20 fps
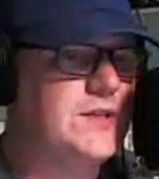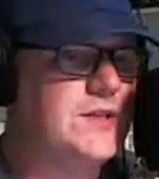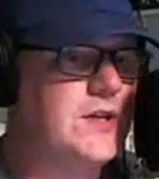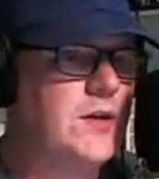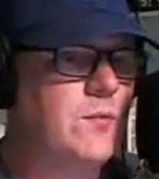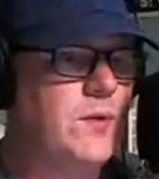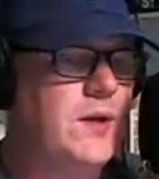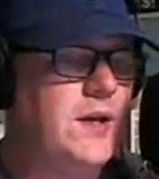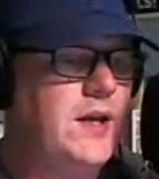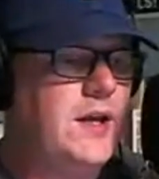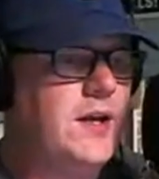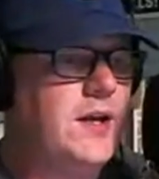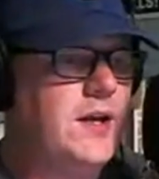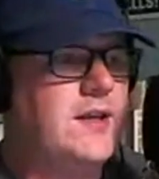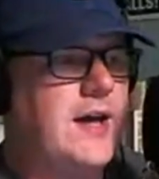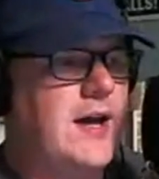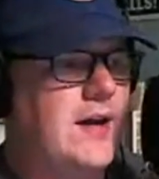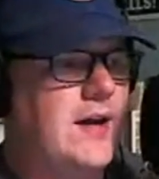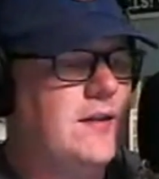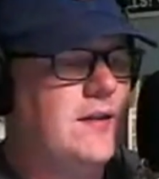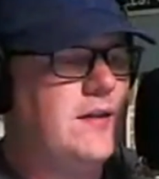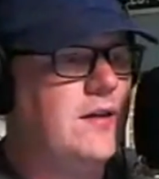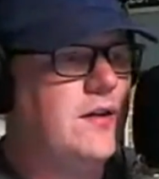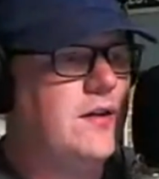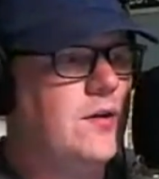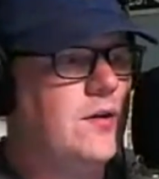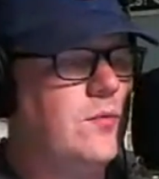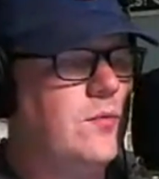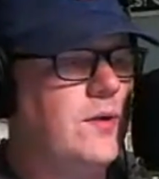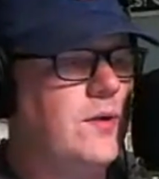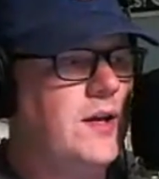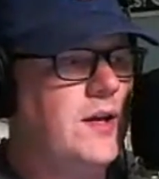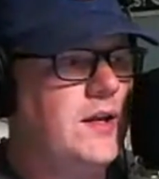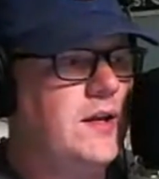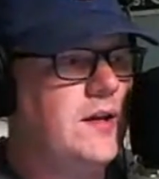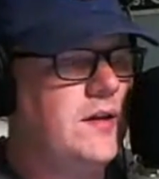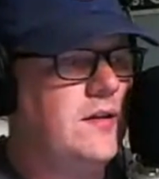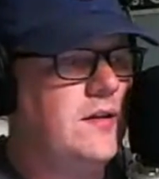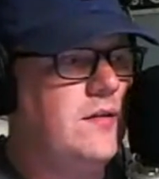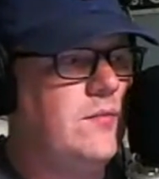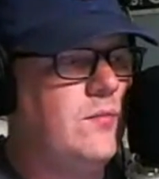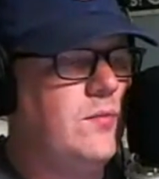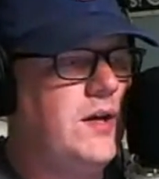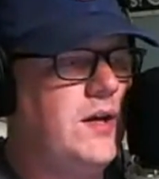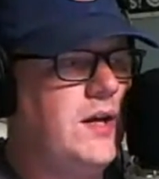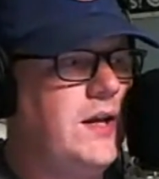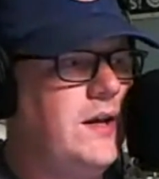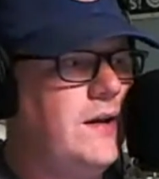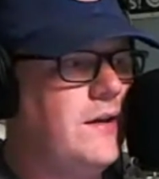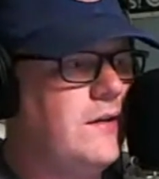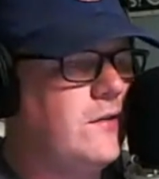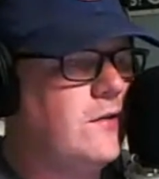good. We needed that. We needed